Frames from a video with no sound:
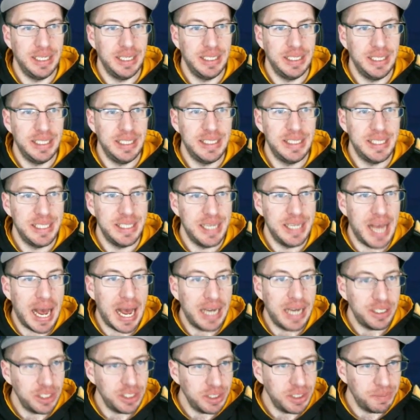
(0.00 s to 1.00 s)
it's
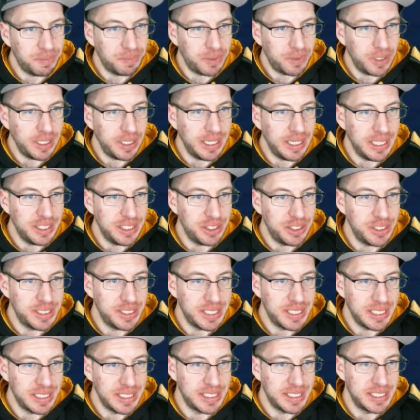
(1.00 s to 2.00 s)
actually pretty
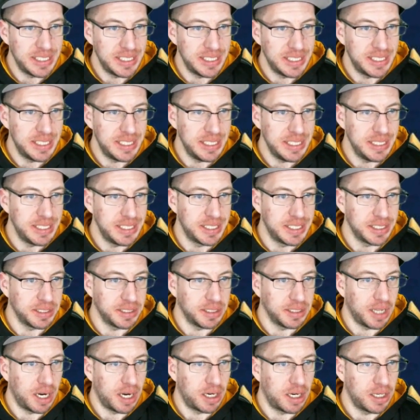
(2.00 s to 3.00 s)
interesting to see
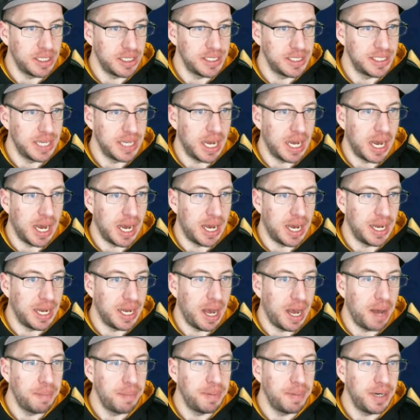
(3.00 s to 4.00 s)
Solaris
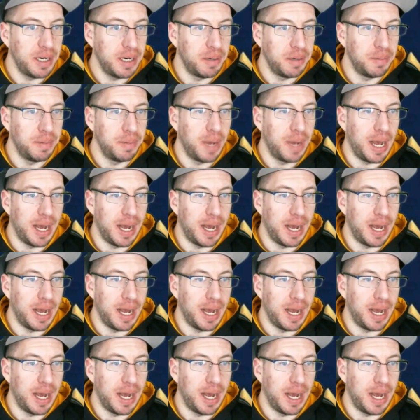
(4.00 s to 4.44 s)
up here.